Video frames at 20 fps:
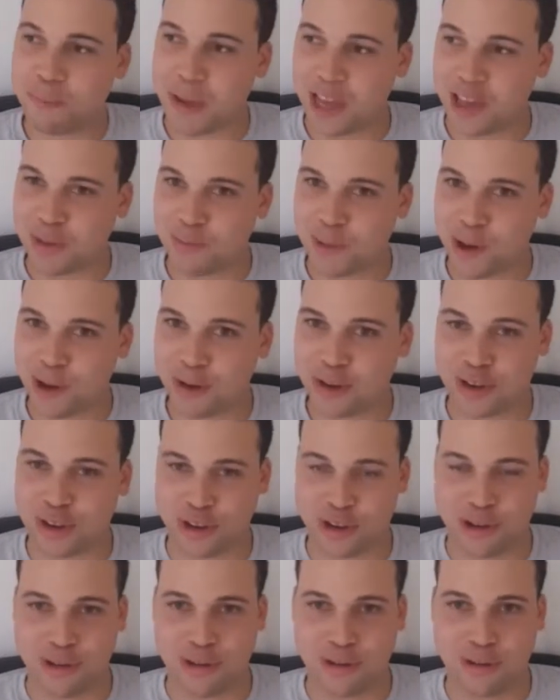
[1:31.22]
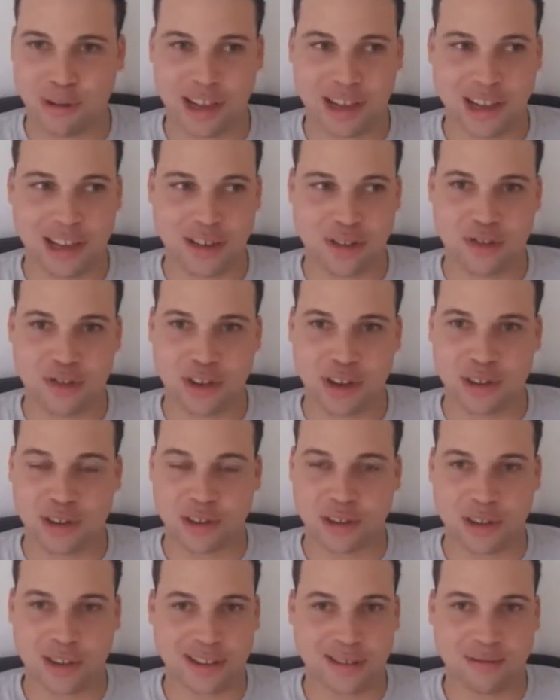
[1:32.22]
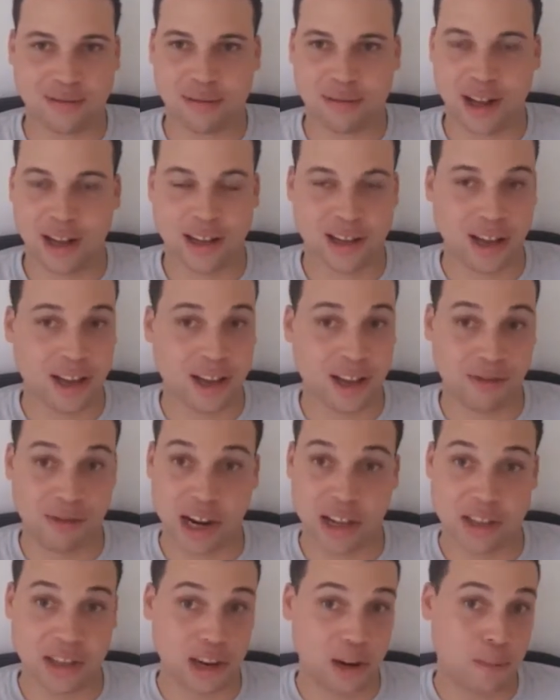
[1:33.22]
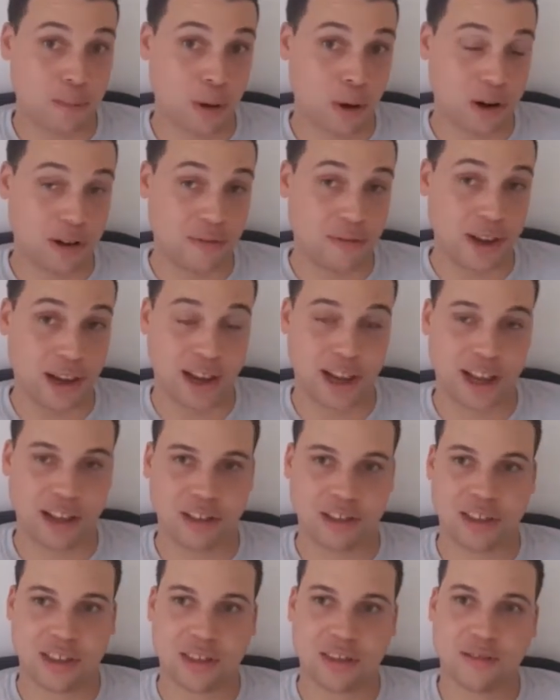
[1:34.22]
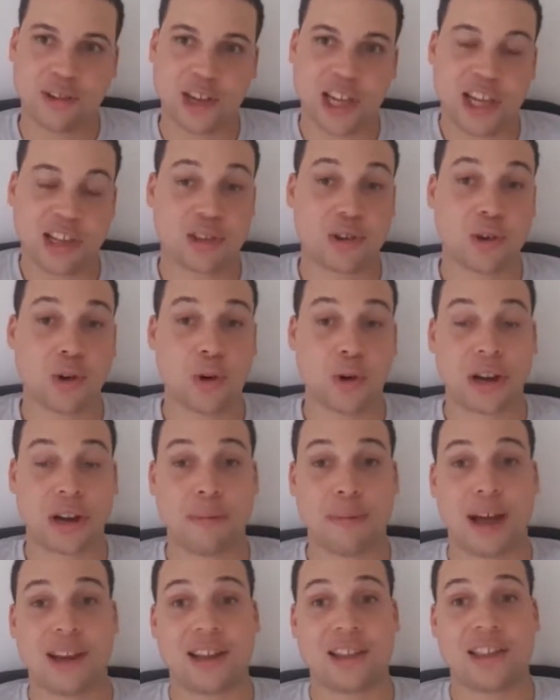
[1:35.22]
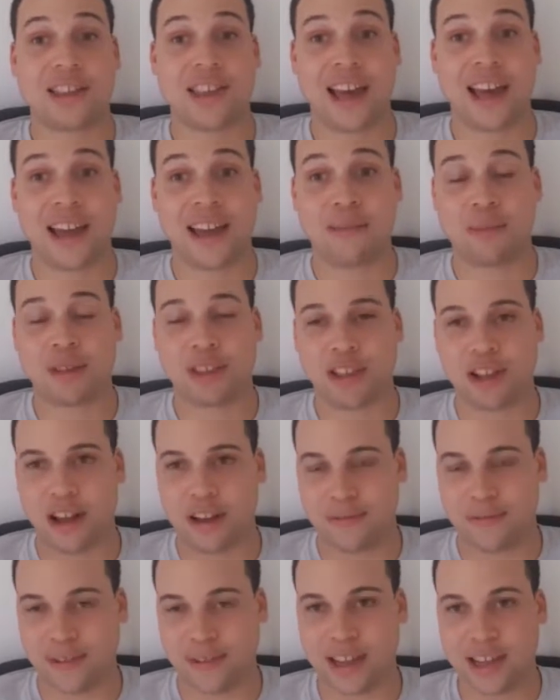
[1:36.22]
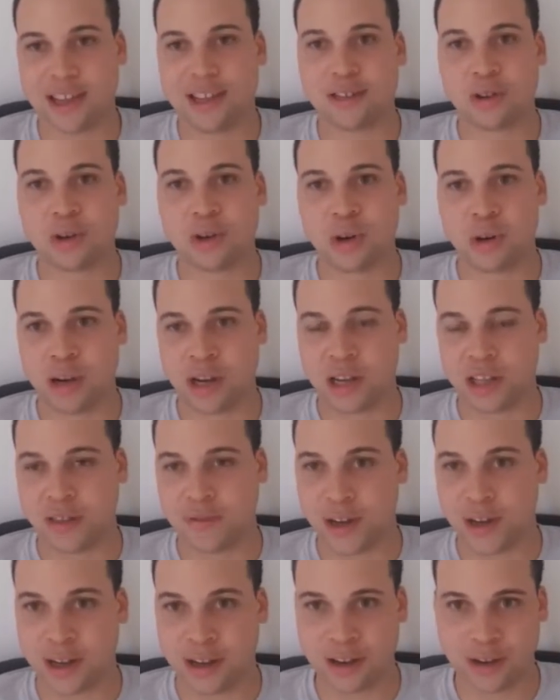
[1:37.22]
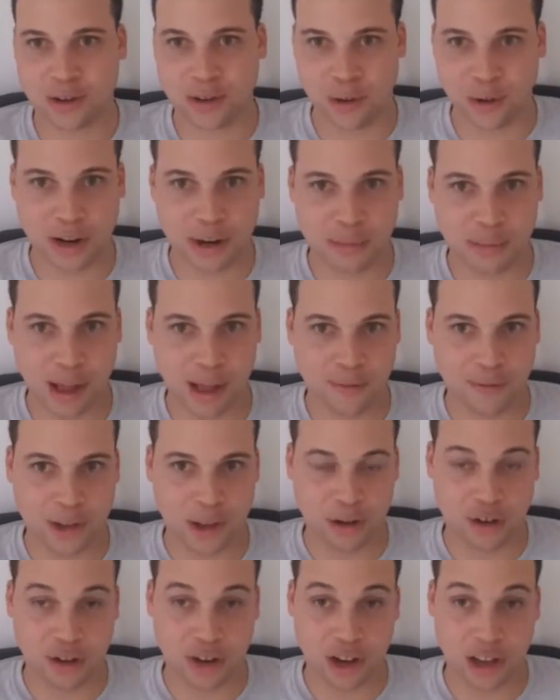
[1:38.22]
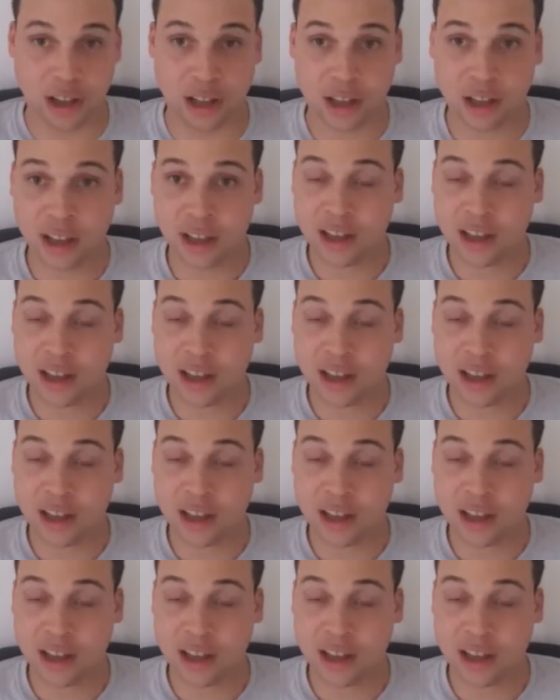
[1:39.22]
Beast Mode 2 is just, I, I don't really see the point of it. It's He's talking about the same stuff he's always fucking talking about, Future.